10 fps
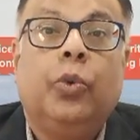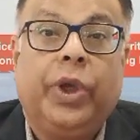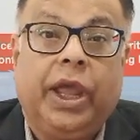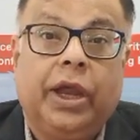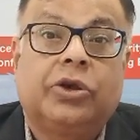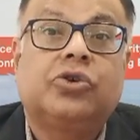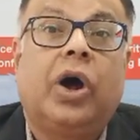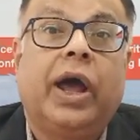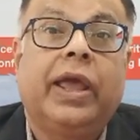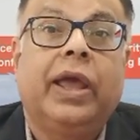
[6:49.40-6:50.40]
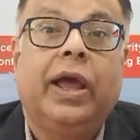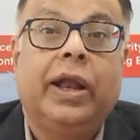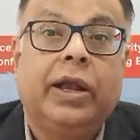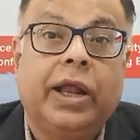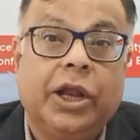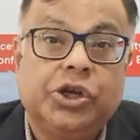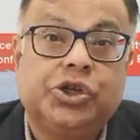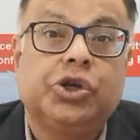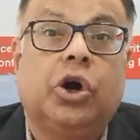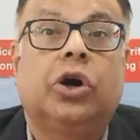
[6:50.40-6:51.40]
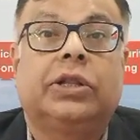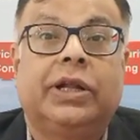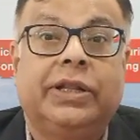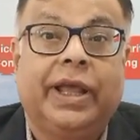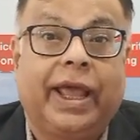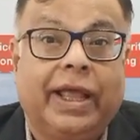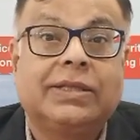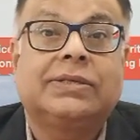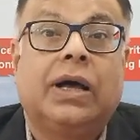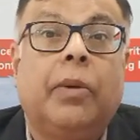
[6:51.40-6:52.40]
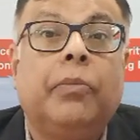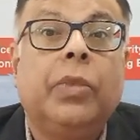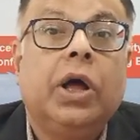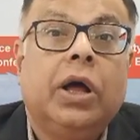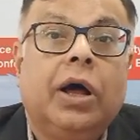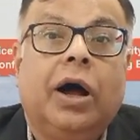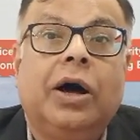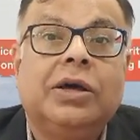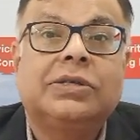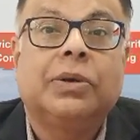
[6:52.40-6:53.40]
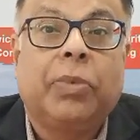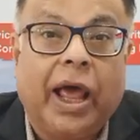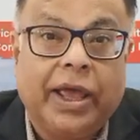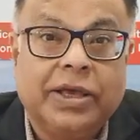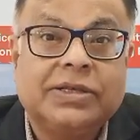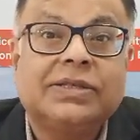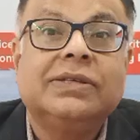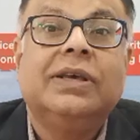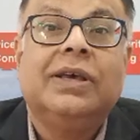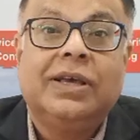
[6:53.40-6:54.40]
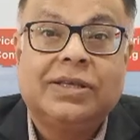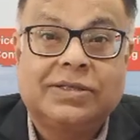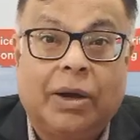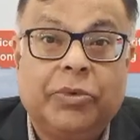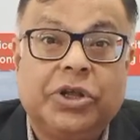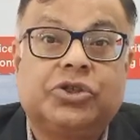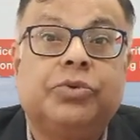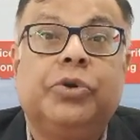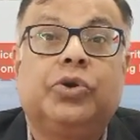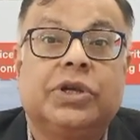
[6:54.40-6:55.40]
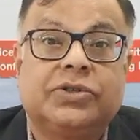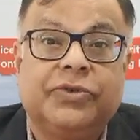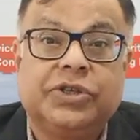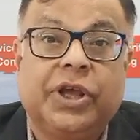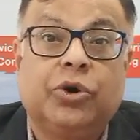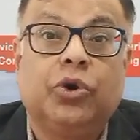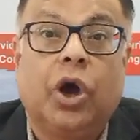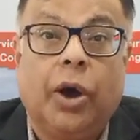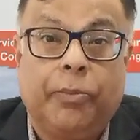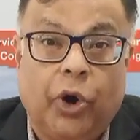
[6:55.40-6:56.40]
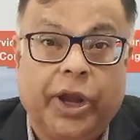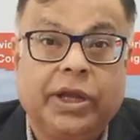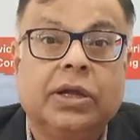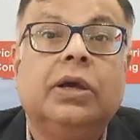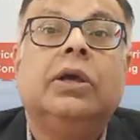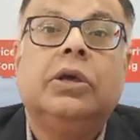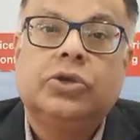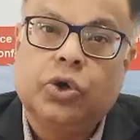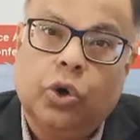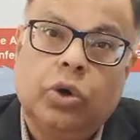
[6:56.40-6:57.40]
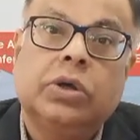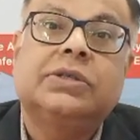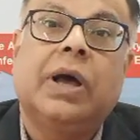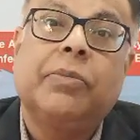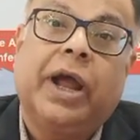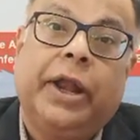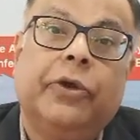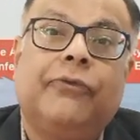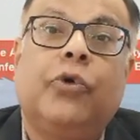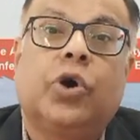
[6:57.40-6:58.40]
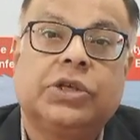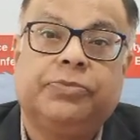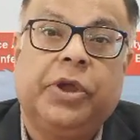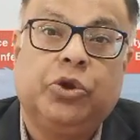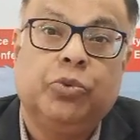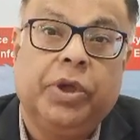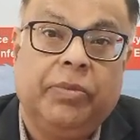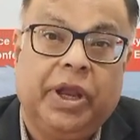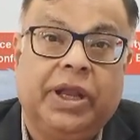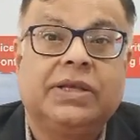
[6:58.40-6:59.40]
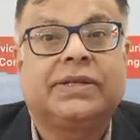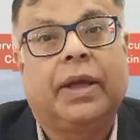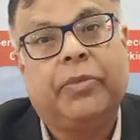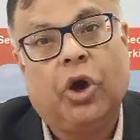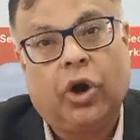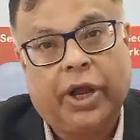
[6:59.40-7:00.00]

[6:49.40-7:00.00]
We try and ensure that they get some uh, suppliers, some distributors which they could appoint. So some kind of focused B2B meetings can be